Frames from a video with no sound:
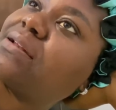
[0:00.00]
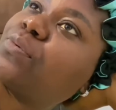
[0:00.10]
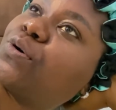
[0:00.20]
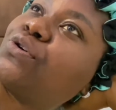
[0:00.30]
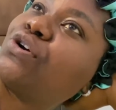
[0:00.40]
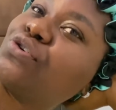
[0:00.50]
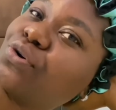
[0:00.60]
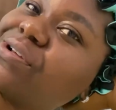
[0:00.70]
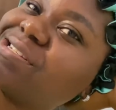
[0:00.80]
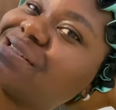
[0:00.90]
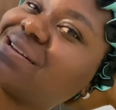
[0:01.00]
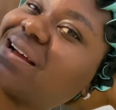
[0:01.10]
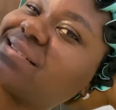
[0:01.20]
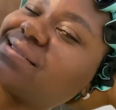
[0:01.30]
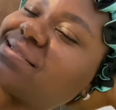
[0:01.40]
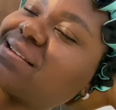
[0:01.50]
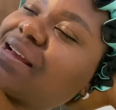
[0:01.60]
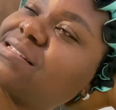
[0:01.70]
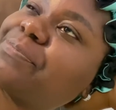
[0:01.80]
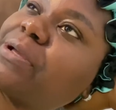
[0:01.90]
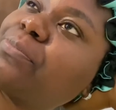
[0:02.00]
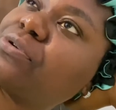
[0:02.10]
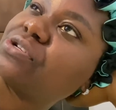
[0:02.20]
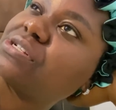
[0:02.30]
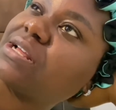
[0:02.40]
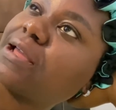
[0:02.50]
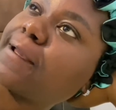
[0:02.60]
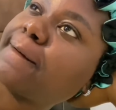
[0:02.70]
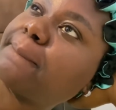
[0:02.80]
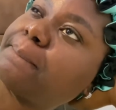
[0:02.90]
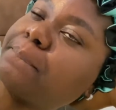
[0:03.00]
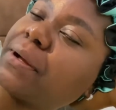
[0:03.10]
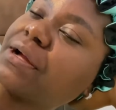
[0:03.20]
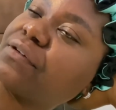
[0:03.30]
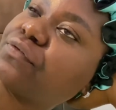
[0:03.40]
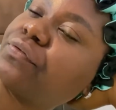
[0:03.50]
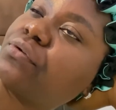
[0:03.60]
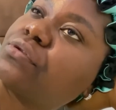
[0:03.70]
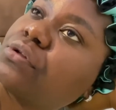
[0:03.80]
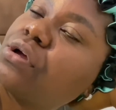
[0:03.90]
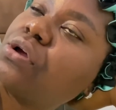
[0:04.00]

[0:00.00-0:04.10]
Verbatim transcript: well not noise in that aspect but just like back and forth